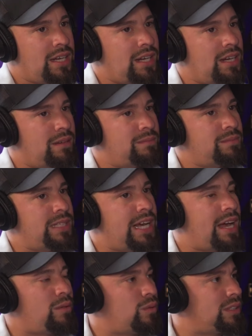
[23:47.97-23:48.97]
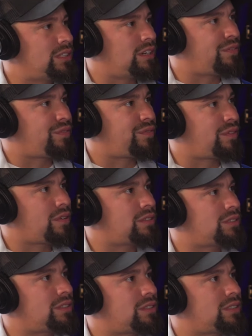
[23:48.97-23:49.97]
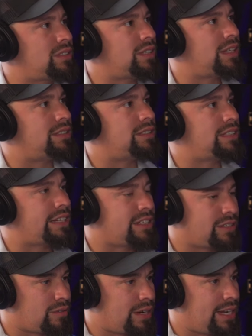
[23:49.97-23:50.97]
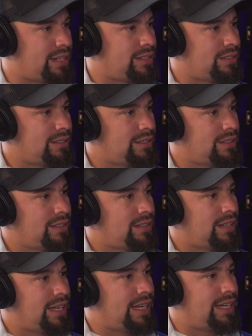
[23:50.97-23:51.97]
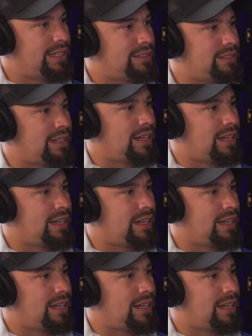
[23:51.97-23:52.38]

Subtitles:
I went there first and second grade. And